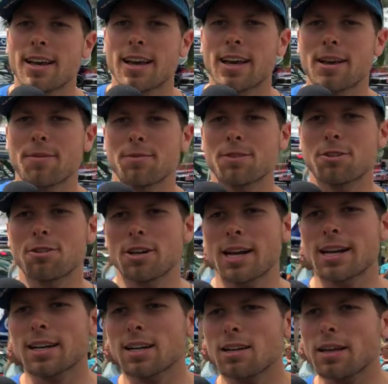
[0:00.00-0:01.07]
um,
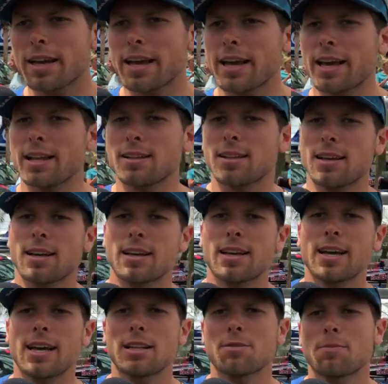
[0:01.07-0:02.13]
triangle. And
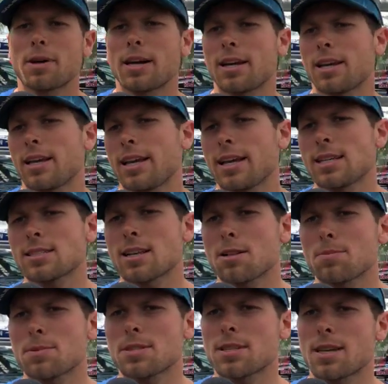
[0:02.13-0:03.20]
I had my
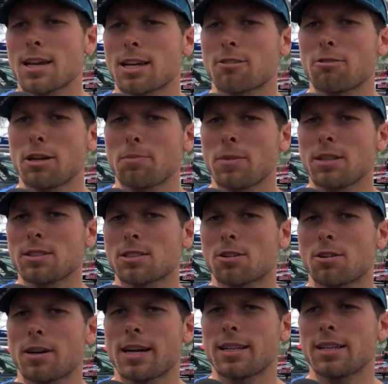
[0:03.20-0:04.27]
X-Alps equipment,
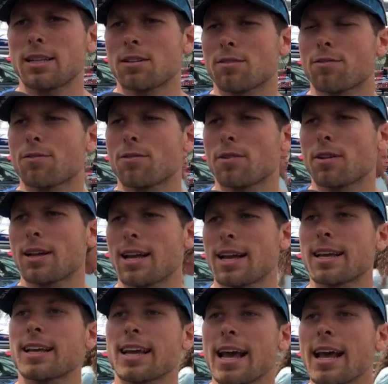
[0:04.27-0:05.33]
so I didn't,
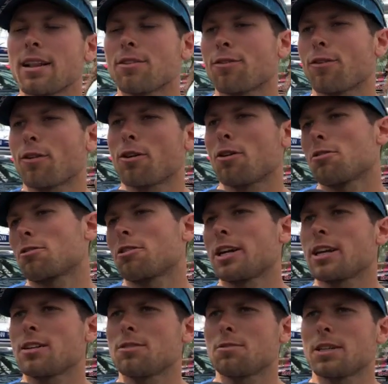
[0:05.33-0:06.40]
I can't follow
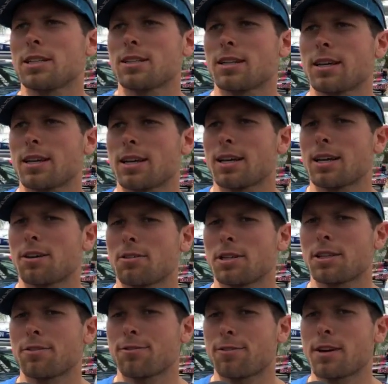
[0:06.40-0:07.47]
Kriegel with uh,
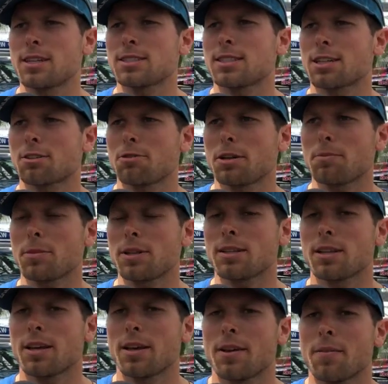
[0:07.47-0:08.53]
with the fast
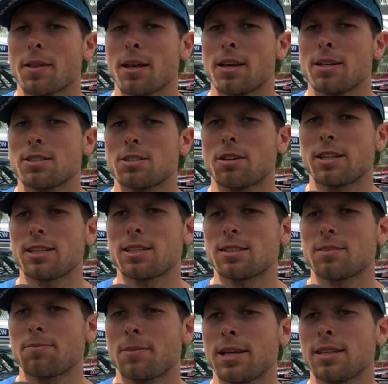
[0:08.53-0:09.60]
equipment. So I
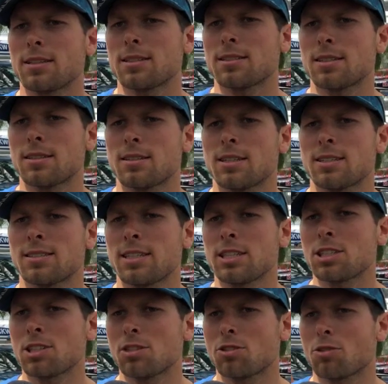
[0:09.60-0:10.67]
made this
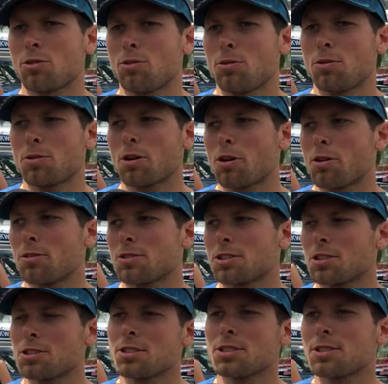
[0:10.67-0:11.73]
decision to go
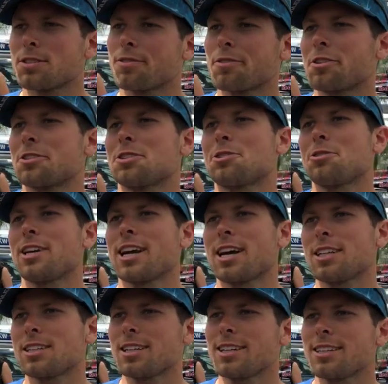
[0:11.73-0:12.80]
just for three
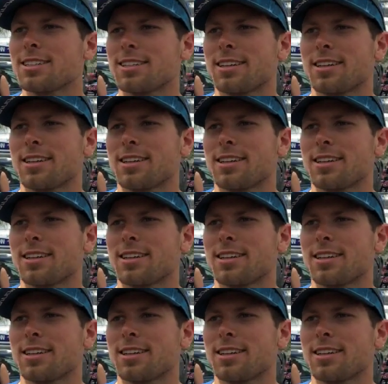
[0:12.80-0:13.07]
hundred.